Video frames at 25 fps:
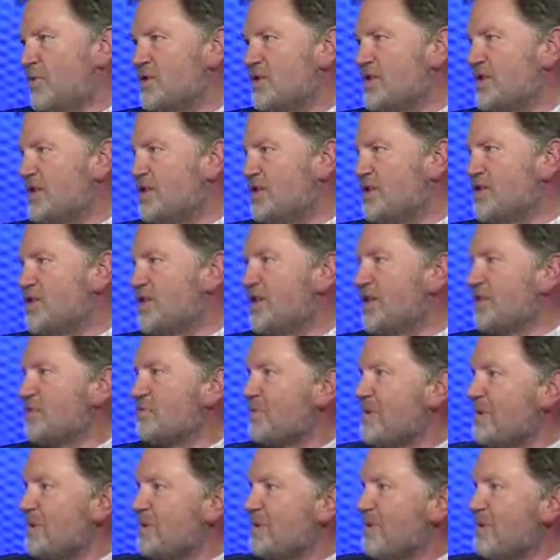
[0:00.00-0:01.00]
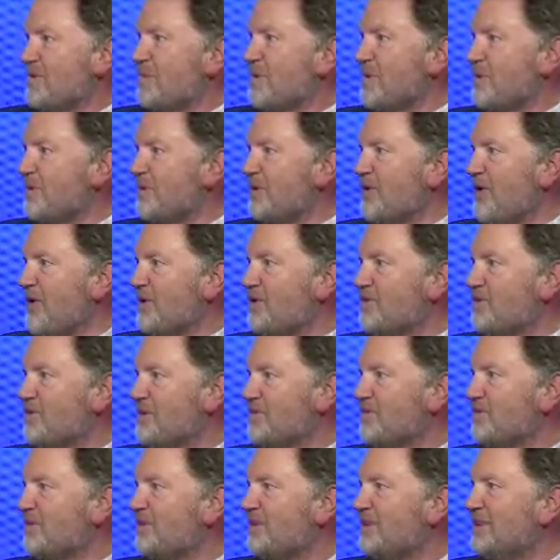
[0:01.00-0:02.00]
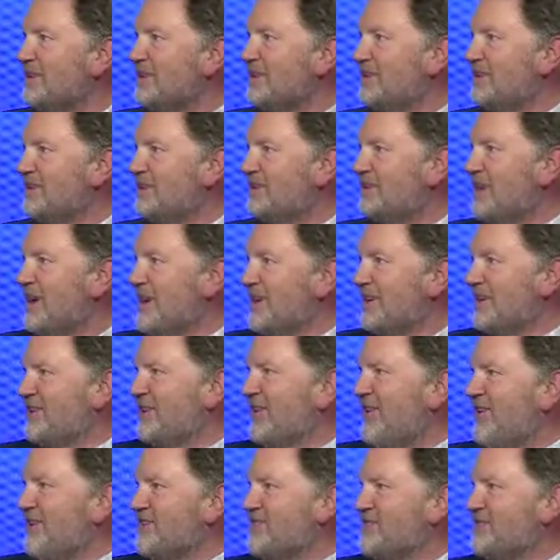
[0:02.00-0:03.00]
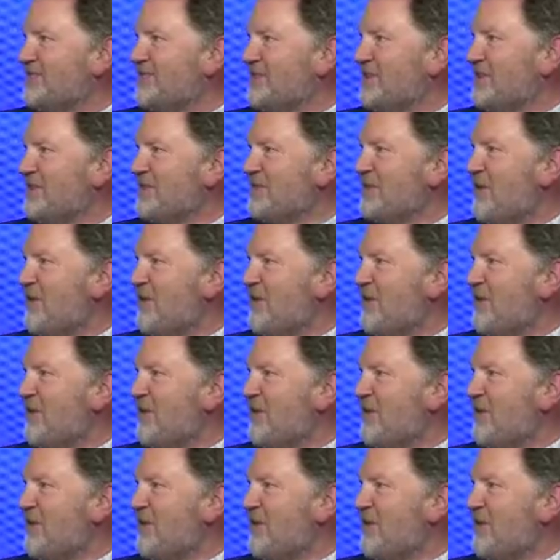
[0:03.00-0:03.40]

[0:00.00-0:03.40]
serious, and that's where we bring people like Tim, when our clients are very